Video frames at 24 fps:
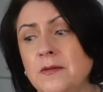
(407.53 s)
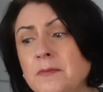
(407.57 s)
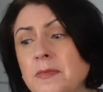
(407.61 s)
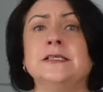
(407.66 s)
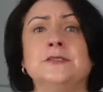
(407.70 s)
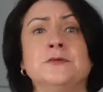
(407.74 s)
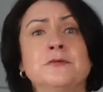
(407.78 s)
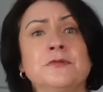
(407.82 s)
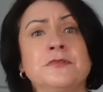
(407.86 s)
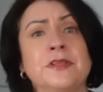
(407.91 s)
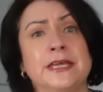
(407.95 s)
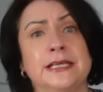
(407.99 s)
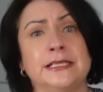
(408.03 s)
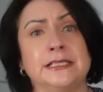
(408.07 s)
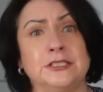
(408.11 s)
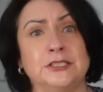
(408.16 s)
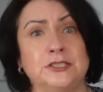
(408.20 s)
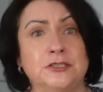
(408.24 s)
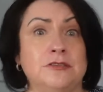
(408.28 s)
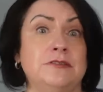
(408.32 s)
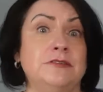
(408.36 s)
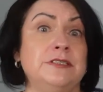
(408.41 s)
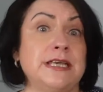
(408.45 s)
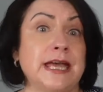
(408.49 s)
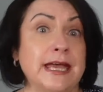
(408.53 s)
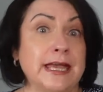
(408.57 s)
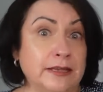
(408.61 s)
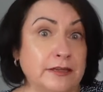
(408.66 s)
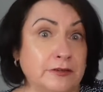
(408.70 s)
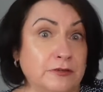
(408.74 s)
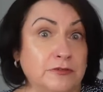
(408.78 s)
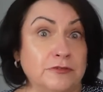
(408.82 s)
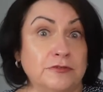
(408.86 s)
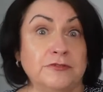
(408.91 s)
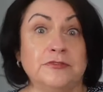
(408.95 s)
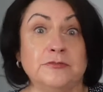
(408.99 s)
It's all thanks to
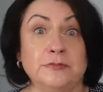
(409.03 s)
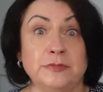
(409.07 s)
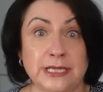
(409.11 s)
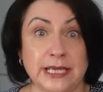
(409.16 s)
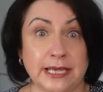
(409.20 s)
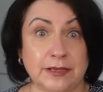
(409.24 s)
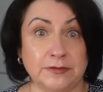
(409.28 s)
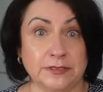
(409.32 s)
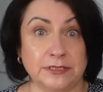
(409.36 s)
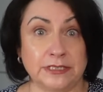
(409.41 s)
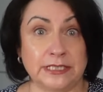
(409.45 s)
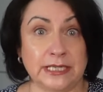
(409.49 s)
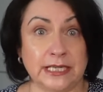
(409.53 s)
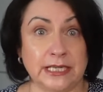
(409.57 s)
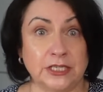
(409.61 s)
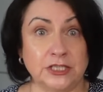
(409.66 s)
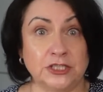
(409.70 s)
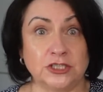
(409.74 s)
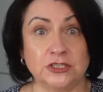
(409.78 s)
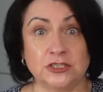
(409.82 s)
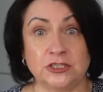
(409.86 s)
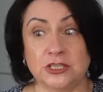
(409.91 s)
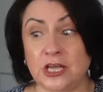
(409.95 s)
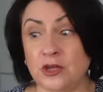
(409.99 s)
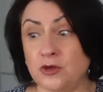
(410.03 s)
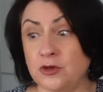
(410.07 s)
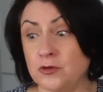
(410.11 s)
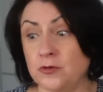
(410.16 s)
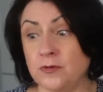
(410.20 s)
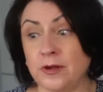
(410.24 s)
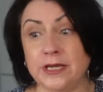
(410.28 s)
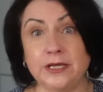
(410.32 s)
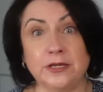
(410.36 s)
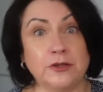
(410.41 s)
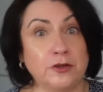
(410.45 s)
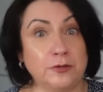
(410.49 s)
Dale from Dale's Addiction,
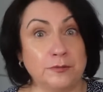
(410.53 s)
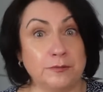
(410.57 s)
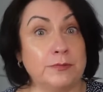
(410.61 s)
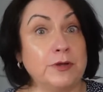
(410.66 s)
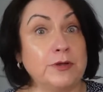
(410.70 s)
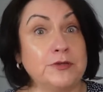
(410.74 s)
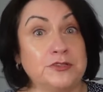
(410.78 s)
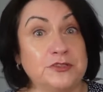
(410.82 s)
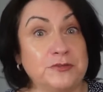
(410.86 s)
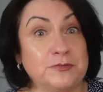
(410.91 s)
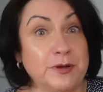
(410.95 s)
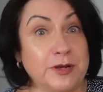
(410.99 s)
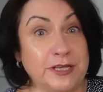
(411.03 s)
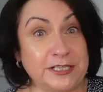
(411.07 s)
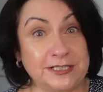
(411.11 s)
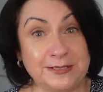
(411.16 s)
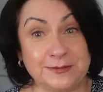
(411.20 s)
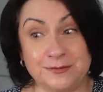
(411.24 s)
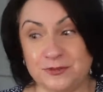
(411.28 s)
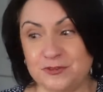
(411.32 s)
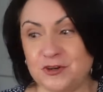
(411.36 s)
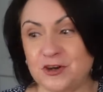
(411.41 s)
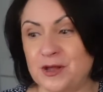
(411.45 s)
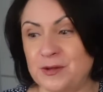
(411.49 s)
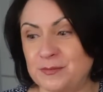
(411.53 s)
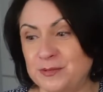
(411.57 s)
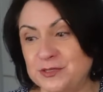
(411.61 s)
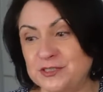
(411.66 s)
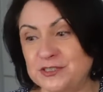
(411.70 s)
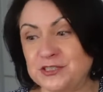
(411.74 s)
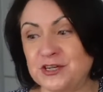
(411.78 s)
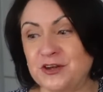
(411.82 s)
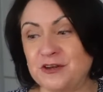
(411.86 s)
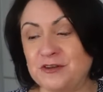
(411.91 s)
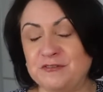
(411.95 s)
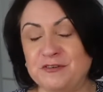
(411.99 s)
who I know most of my
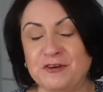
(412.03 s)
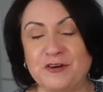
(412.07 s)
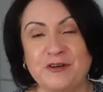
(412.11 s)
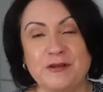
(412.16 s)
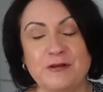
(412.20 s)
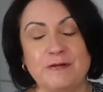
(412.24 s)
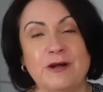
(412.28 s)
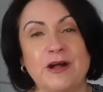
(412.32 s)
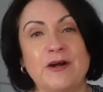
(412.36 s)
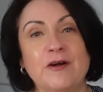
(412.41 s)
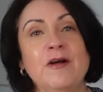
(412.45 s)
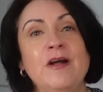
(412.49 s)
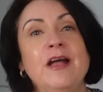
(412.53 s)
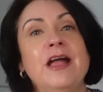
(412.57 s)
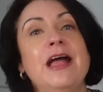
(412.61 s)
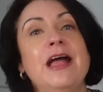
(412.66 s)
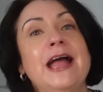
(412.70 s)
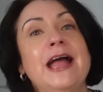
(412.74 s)
subscribers know very well.